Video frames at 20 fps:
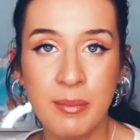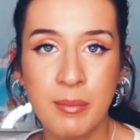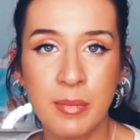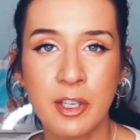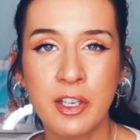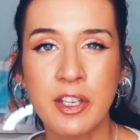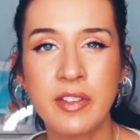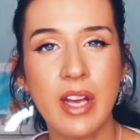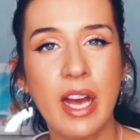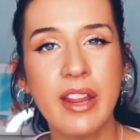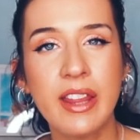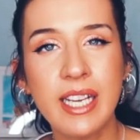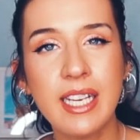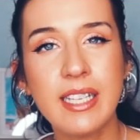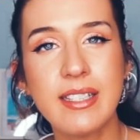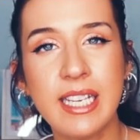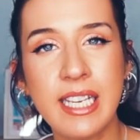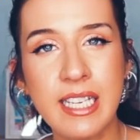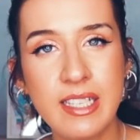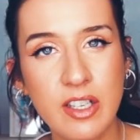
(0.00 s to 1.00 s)
because I think
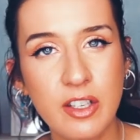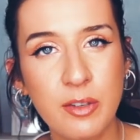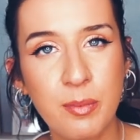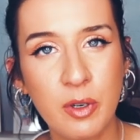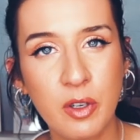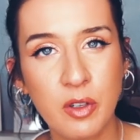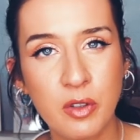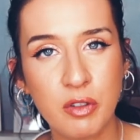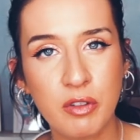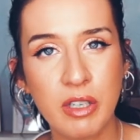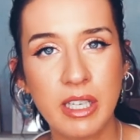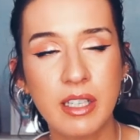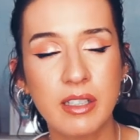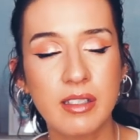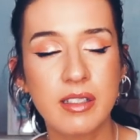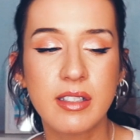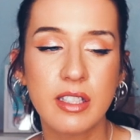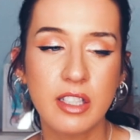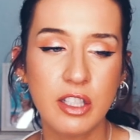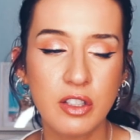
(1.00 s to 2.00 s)
it's easier to put it on screen
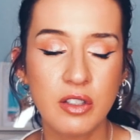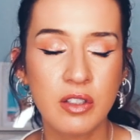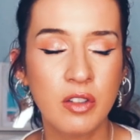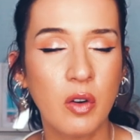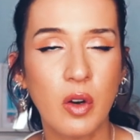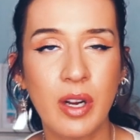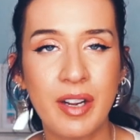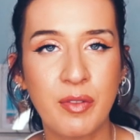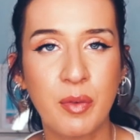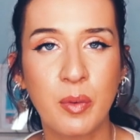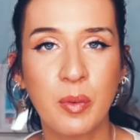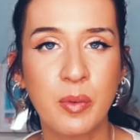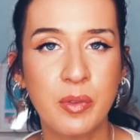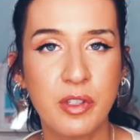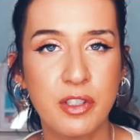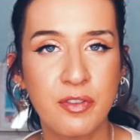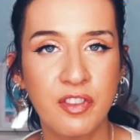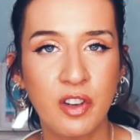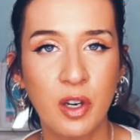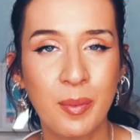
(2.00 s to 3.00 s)
because not everyone
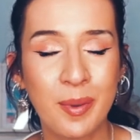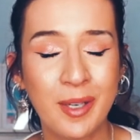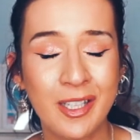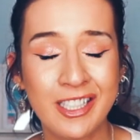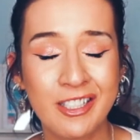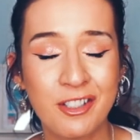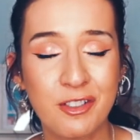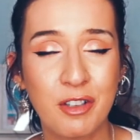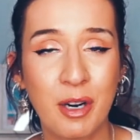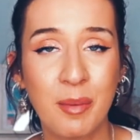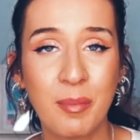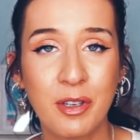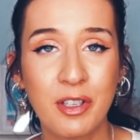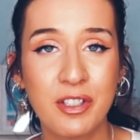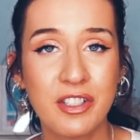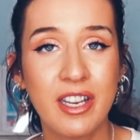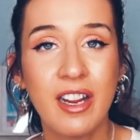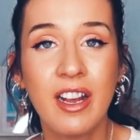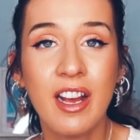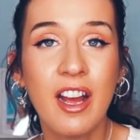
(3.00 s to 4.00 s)
wants to follow me on Instagram,
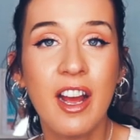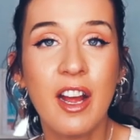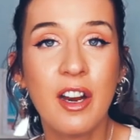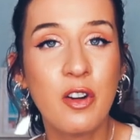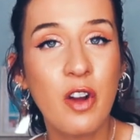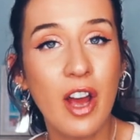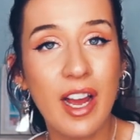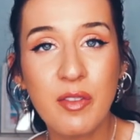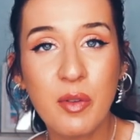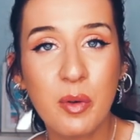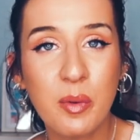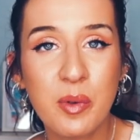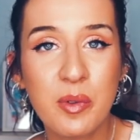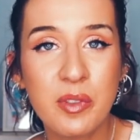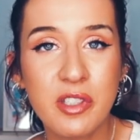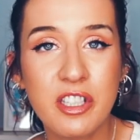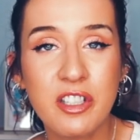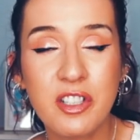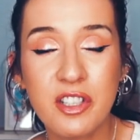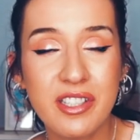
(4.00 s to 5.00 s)
because not everyone
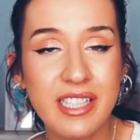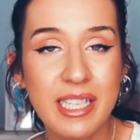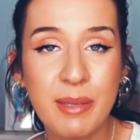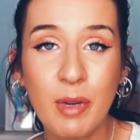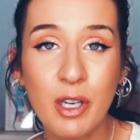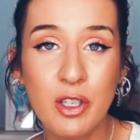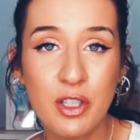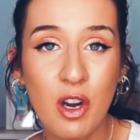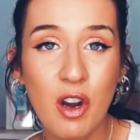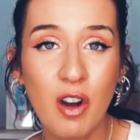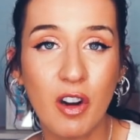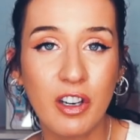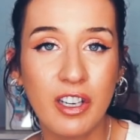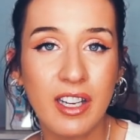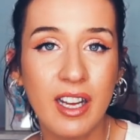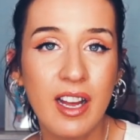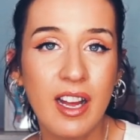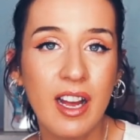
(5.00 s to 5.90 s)
wants to just see my dog.